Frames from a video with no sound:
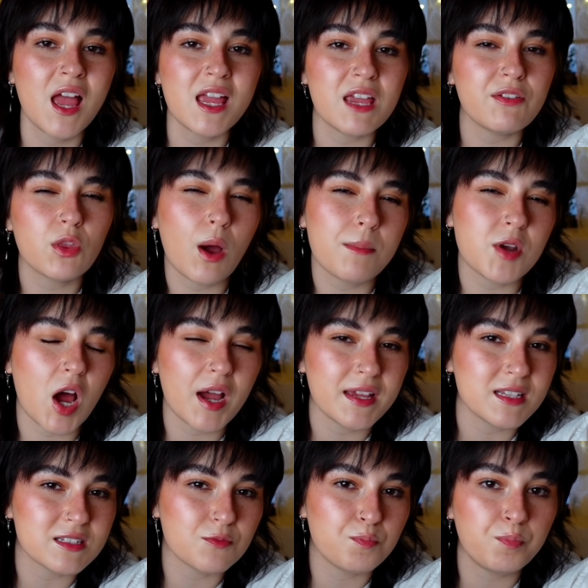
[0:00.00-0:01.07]
Even though I'm not
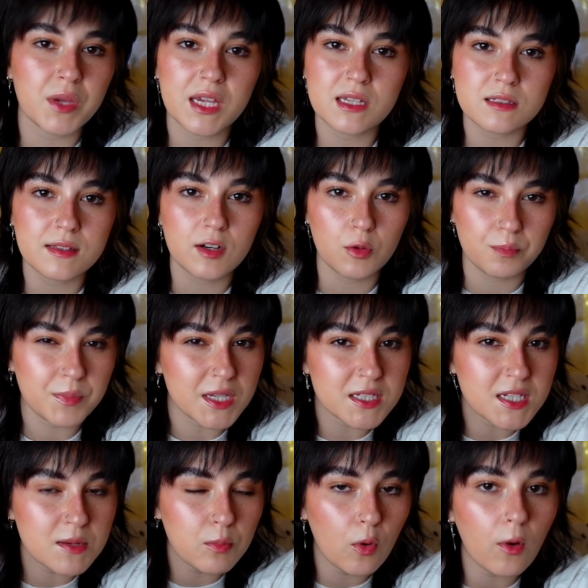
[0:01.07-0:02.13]
his biggest little
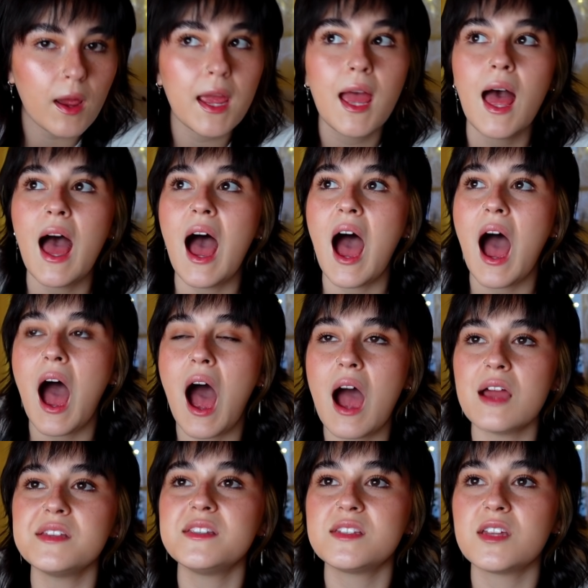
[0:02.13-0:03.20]
beastie boy,
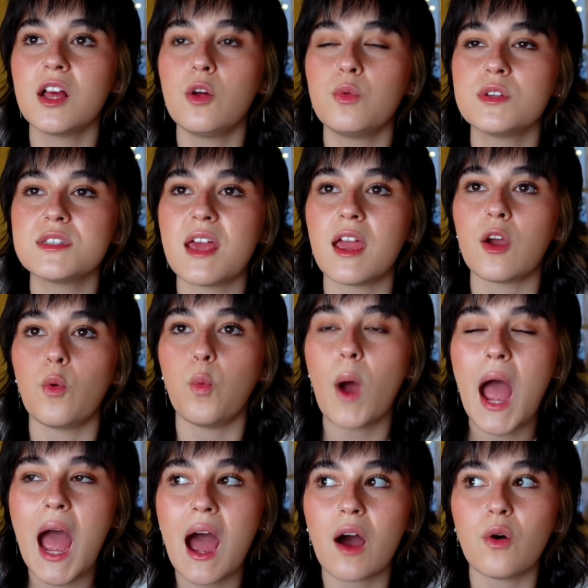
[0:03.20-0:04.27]
I still was like,
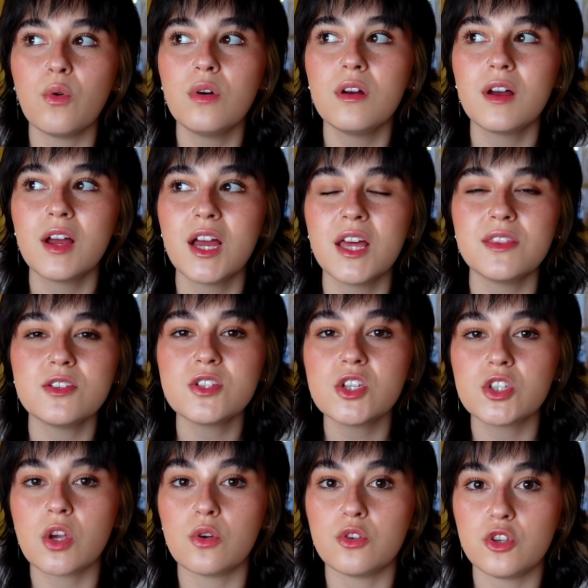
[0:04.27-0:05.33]
wow, this is
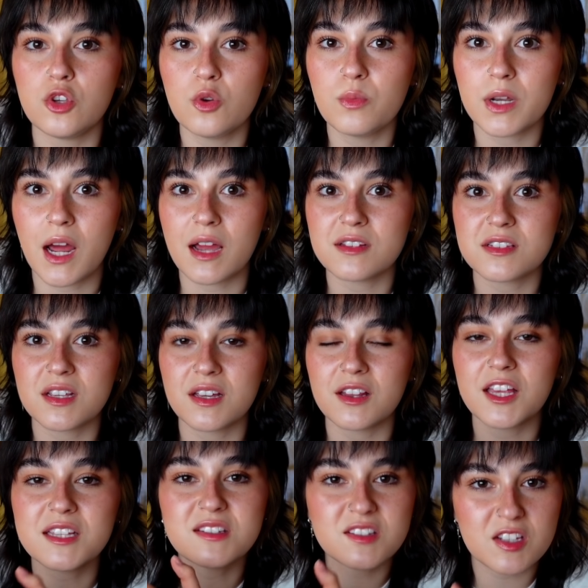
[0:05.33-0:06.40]
so humanizing,
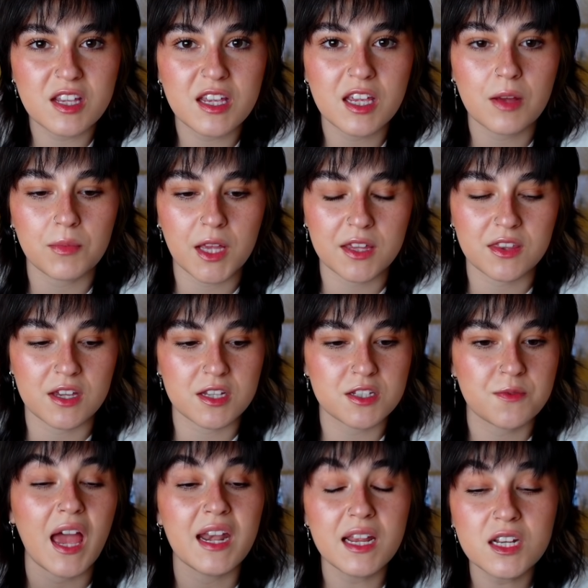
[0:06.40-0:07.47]
like seeing him like this.
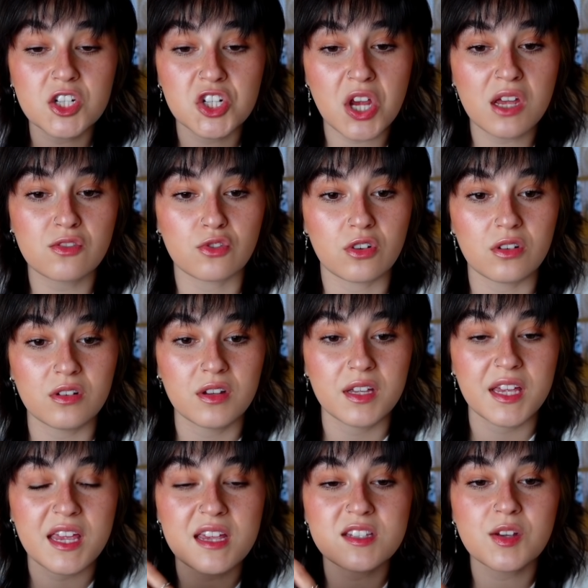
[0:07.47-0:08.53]
And in general,
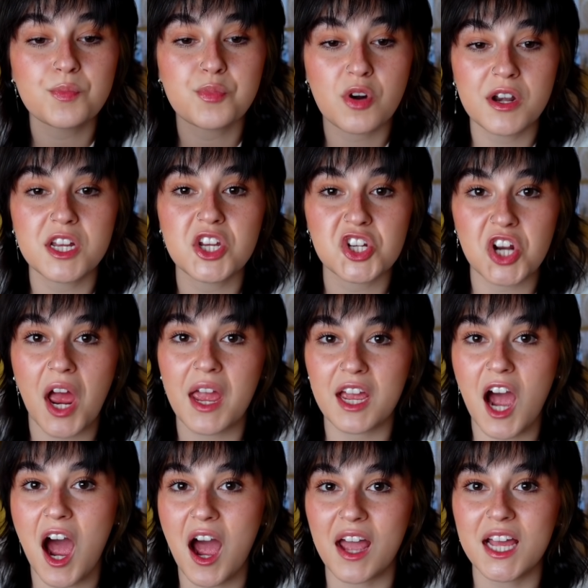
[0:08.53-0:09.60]
he's a pretty shy
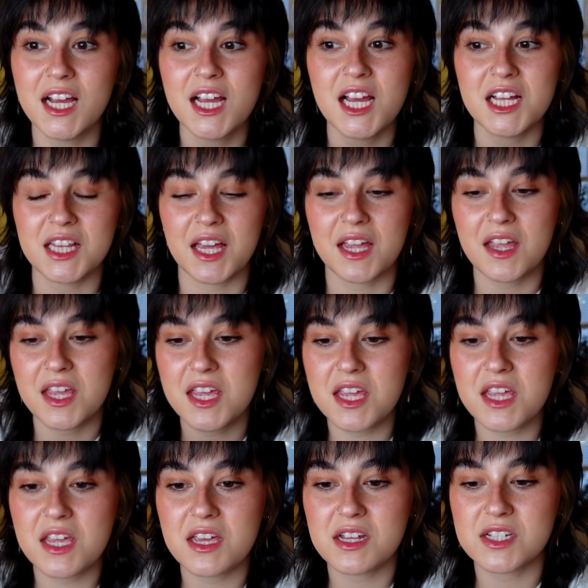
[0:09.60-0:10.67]
guy. Like
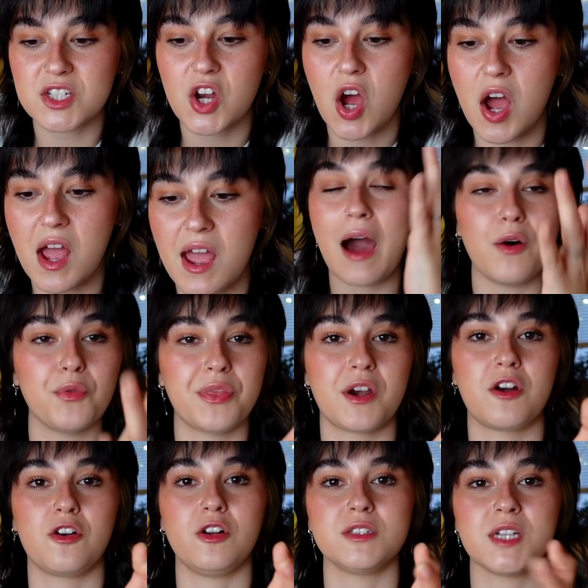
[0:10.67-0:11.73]
he is not out there
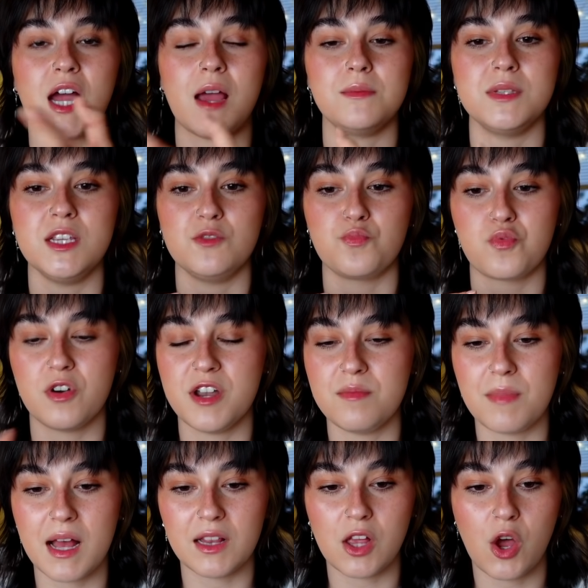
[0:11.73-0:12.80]
at all times. He's pretty
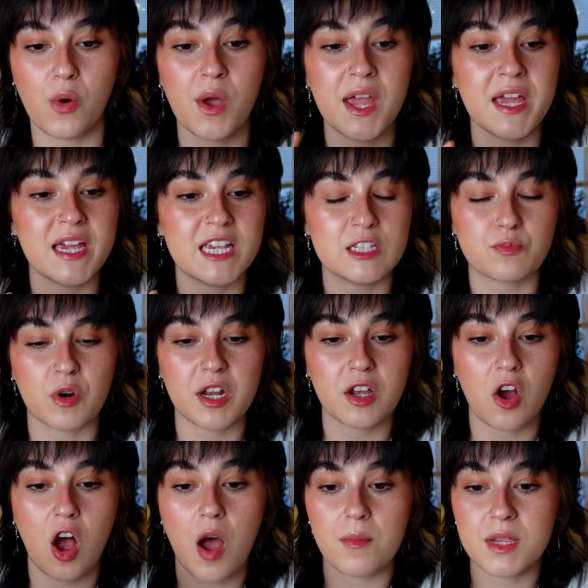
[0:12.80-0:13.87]
mellow. He's pretty calm.